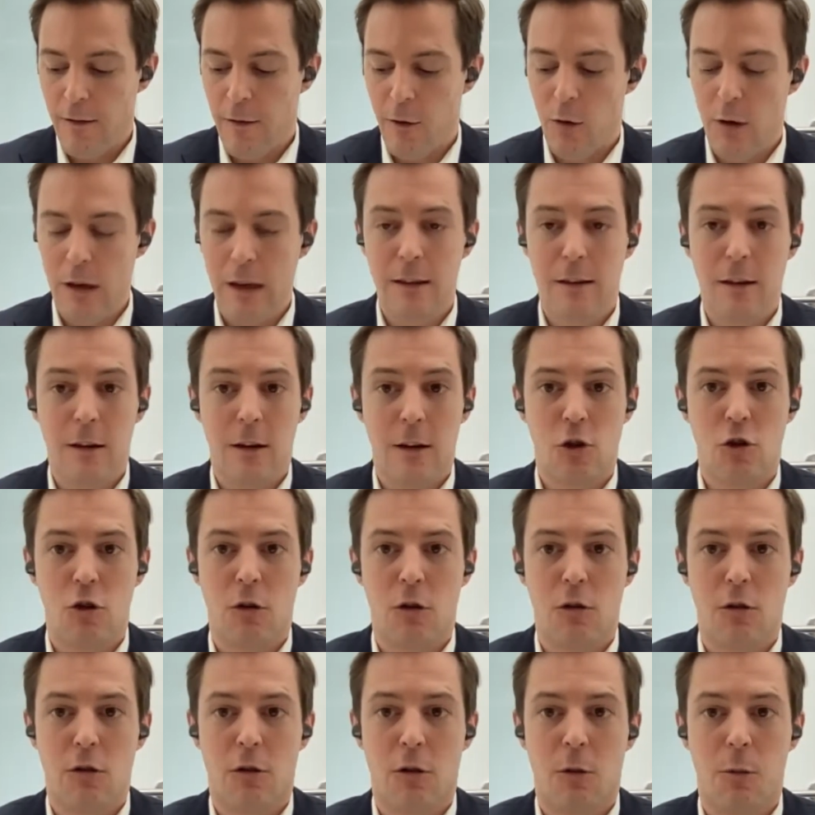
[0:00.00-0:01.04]
the
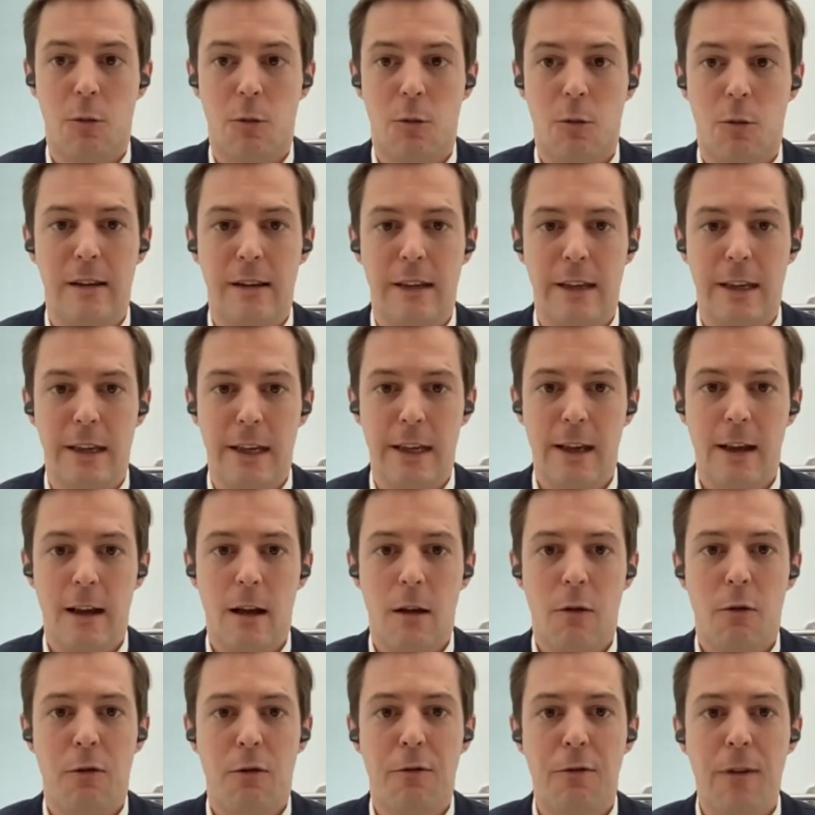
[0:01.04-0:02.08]
international community
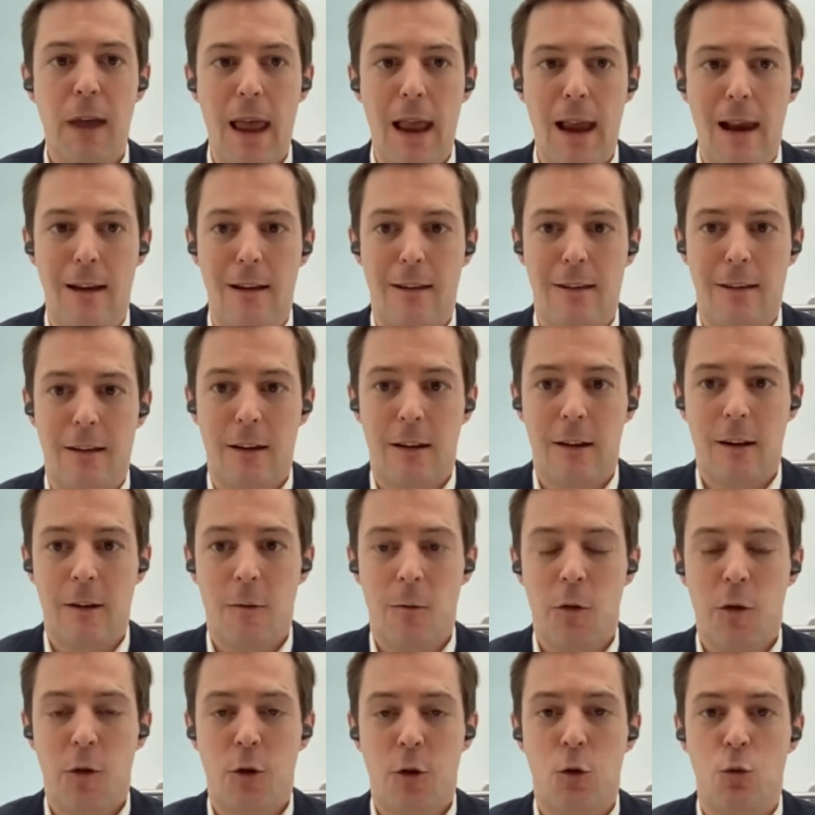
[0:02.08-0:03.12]
fails
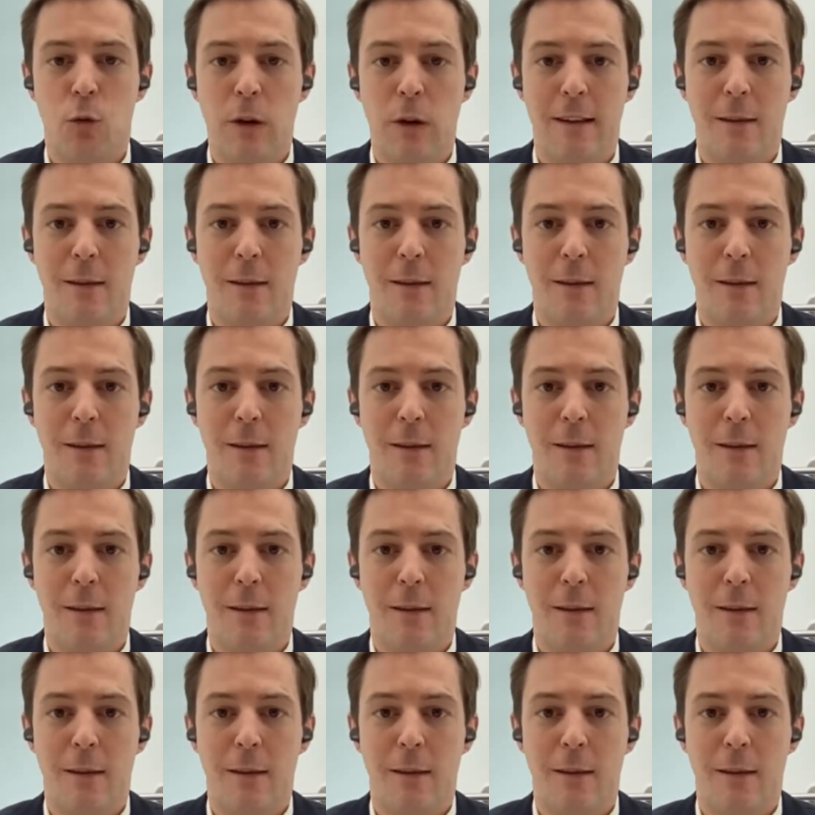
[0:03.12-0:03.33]
to